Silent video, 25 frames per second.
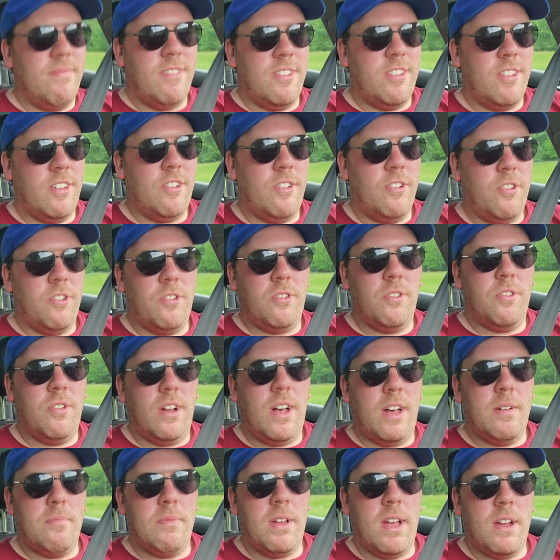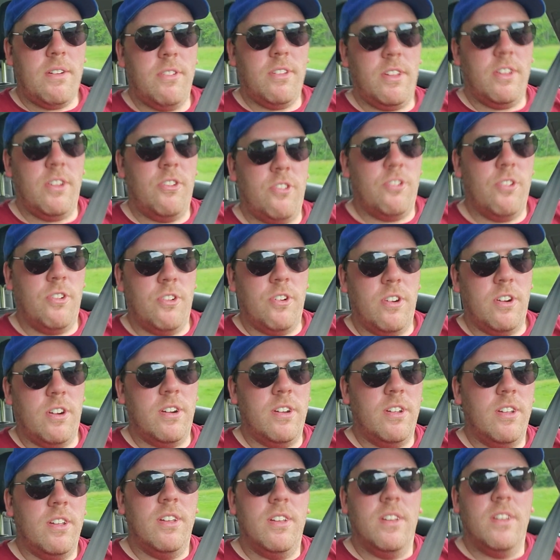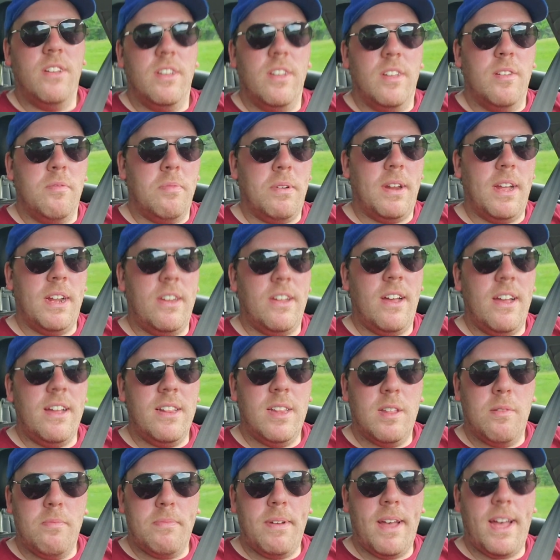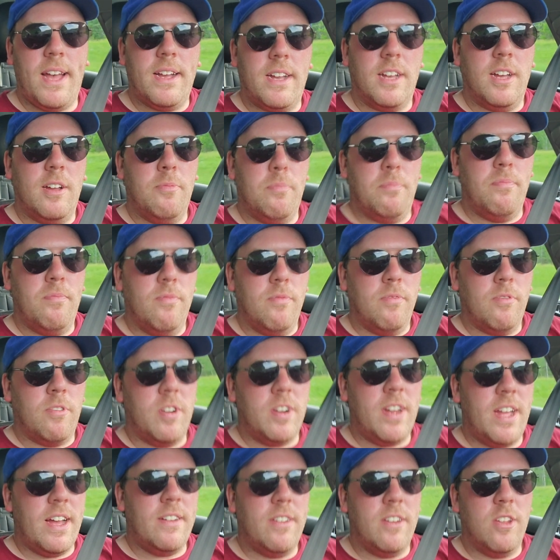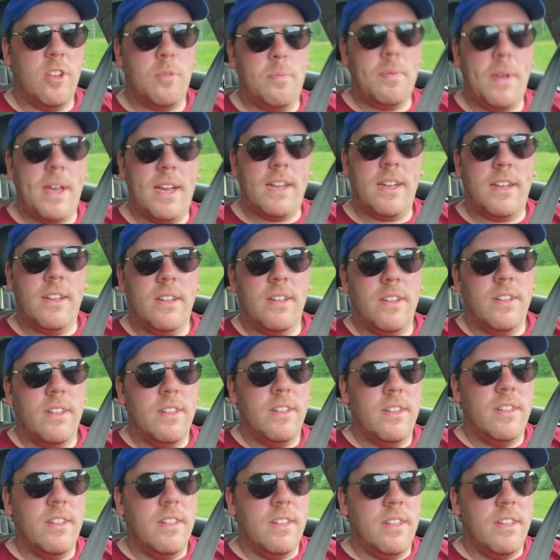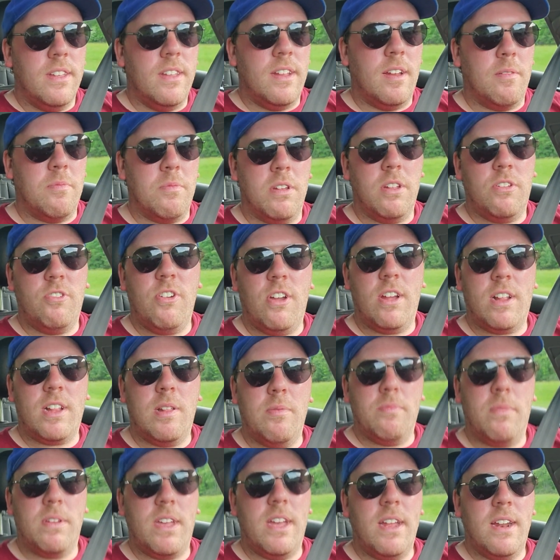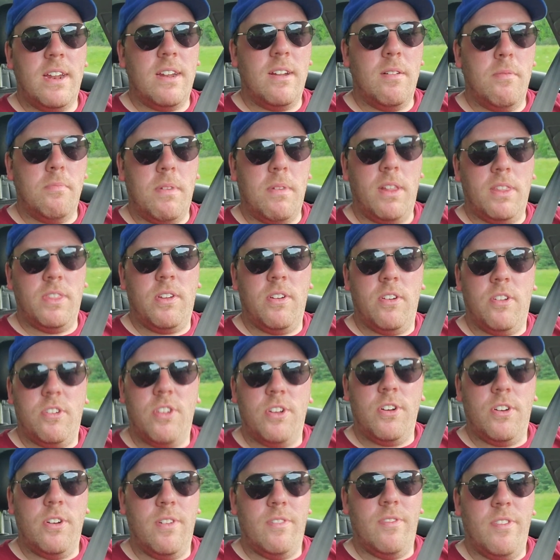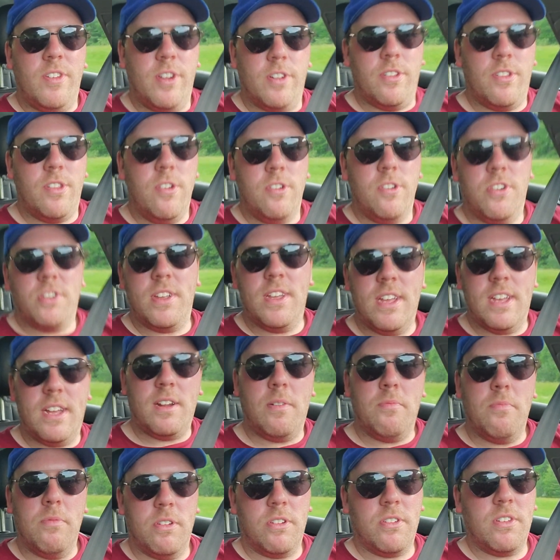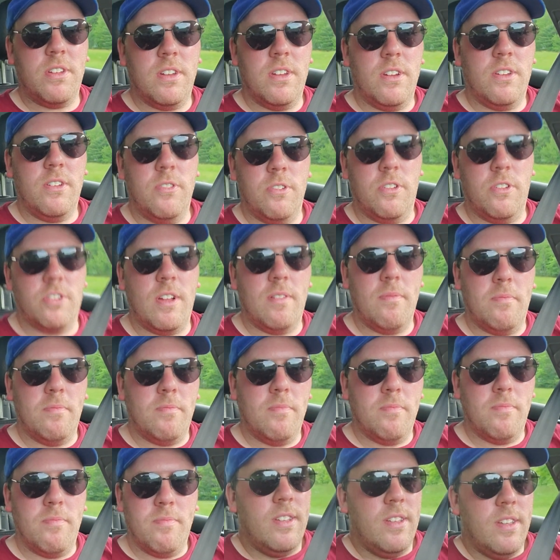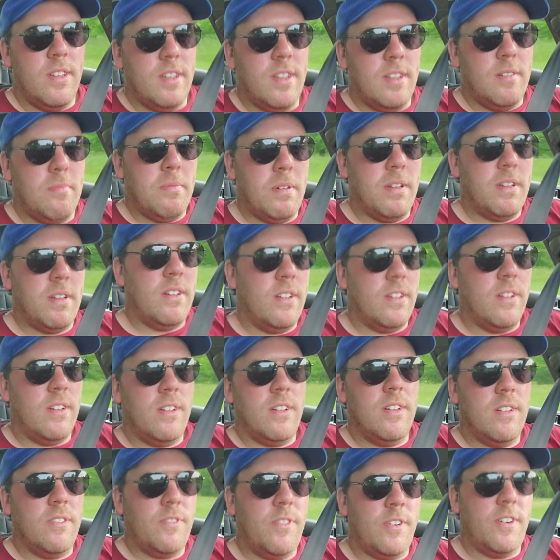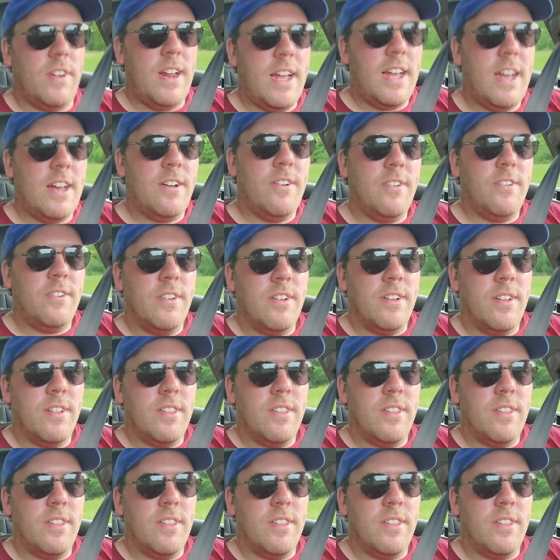so I'm not really sure, but I tightened them back up. We're down to spec. I'm going to check them again in a month or so. If they're loose again, I'm just going to do something, but for now,